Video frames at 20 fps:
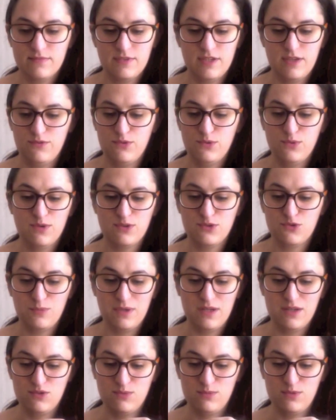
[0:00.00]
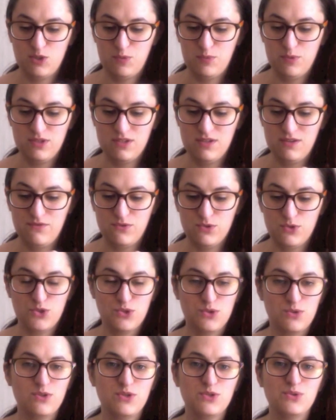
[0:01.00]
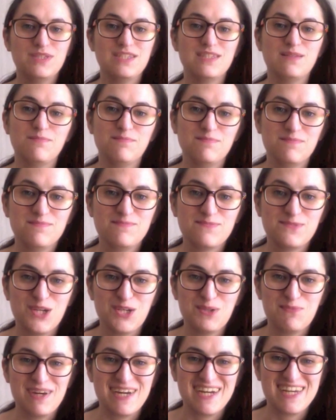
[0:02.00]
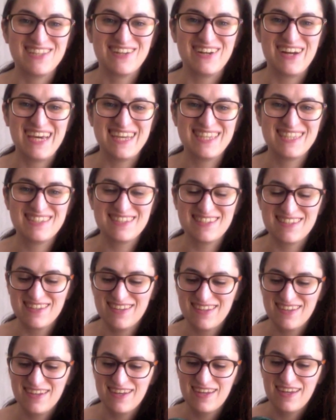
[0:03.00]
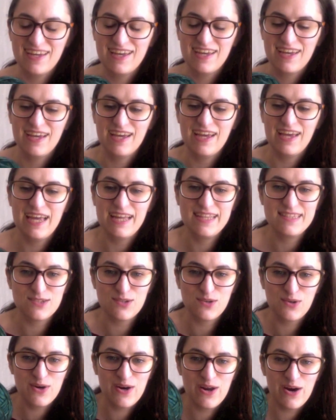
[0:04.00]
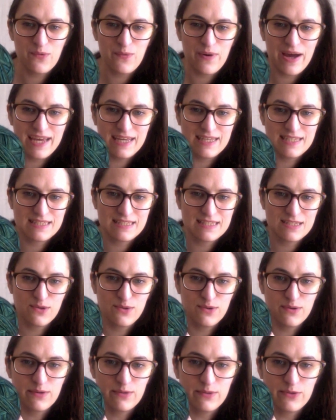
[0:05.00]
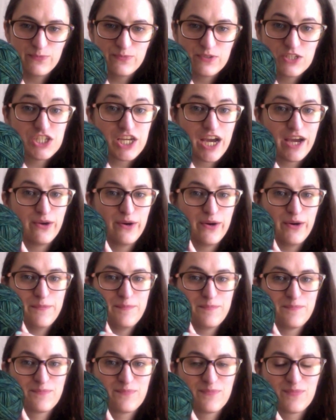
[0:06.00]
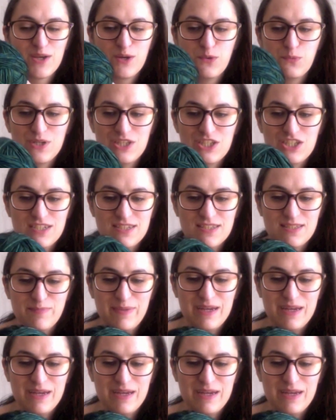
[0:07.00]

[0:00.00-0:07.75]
If you want to make the most beautiful shawl, you need Tosh Merino Light. And the colorway is called Shire, which is